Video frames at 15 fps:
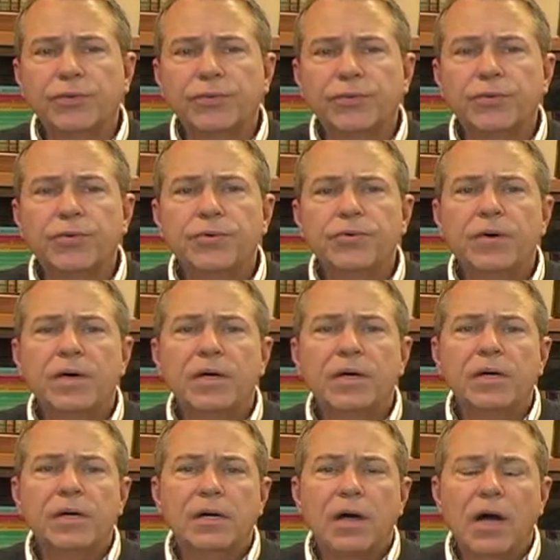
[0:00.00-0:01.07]
through
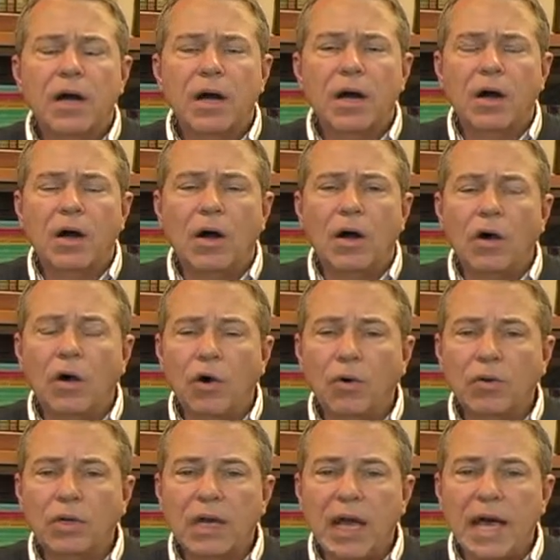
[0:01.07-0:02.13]
a
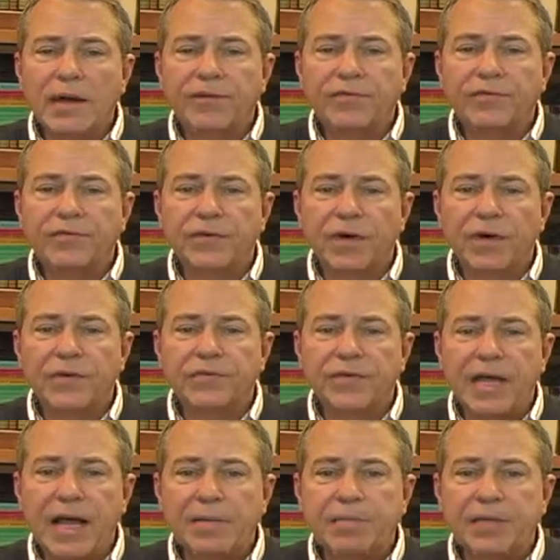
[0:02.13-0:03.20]
whole lot of
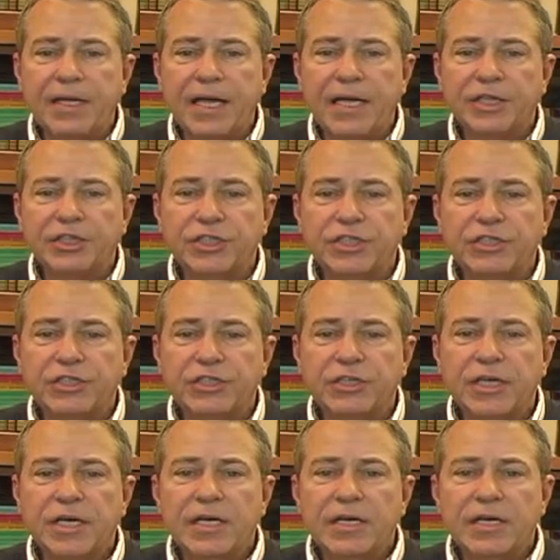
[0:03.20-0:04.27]
applications,
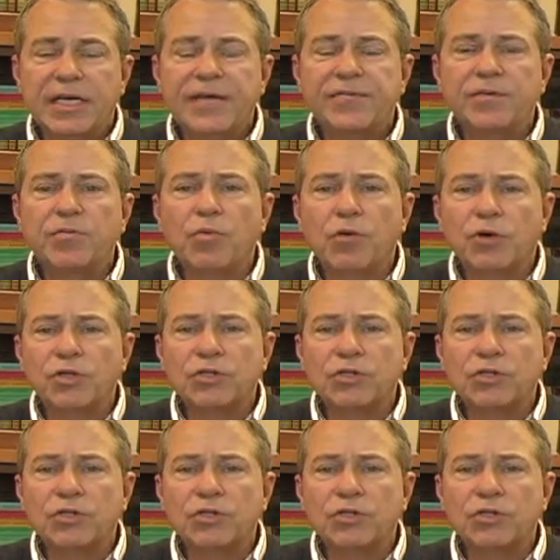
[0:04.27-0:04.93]
even more